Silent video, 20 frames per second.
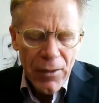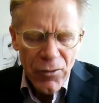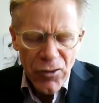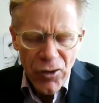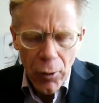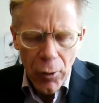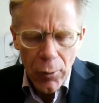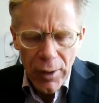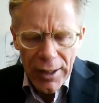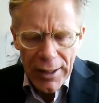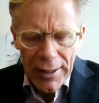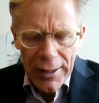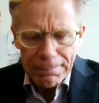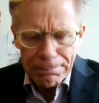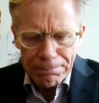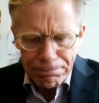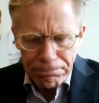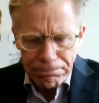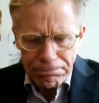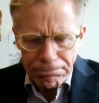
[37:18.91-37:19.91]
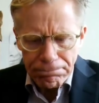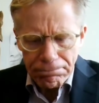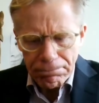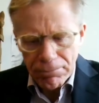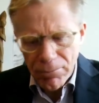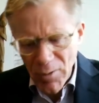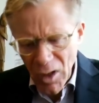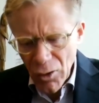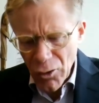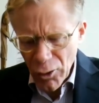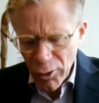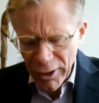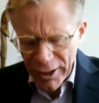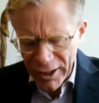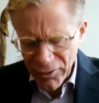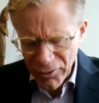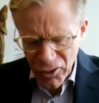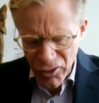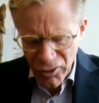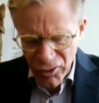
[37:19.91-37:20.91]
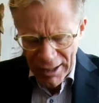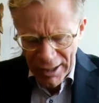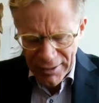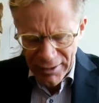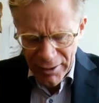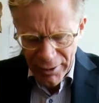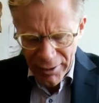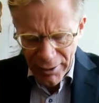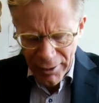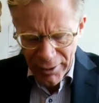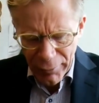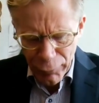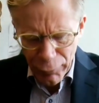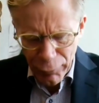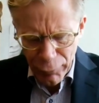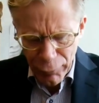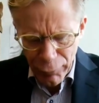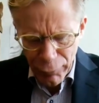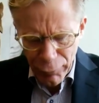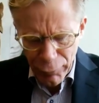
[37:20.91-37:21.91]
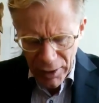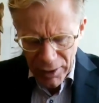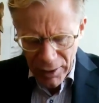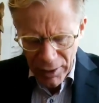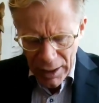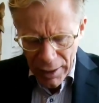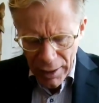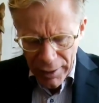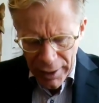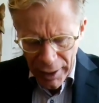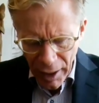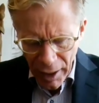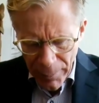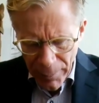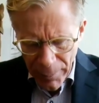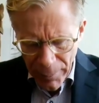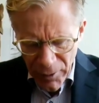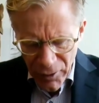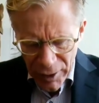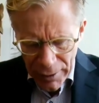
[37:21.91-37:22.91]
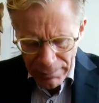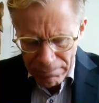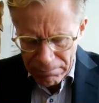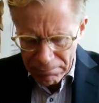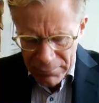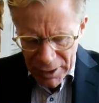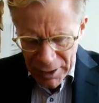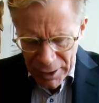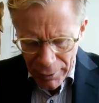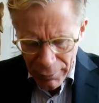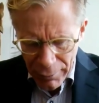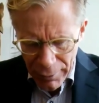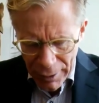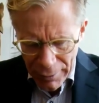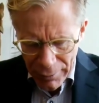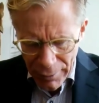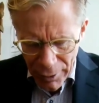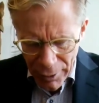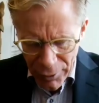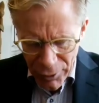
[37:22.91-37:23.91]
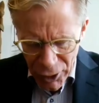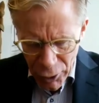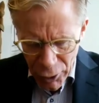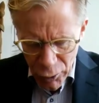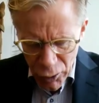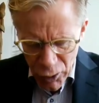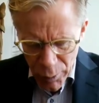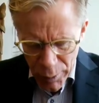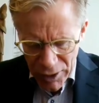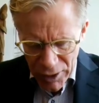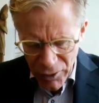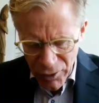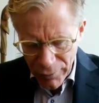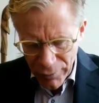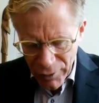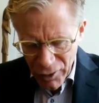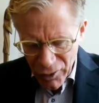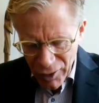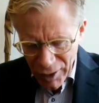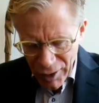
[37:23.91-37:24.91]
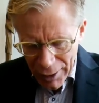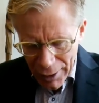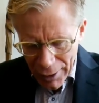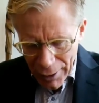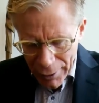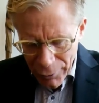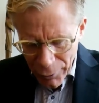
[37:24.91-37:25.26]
So, sorry, I got distracted there for a second, but the IPC, you know, a huge piece of this.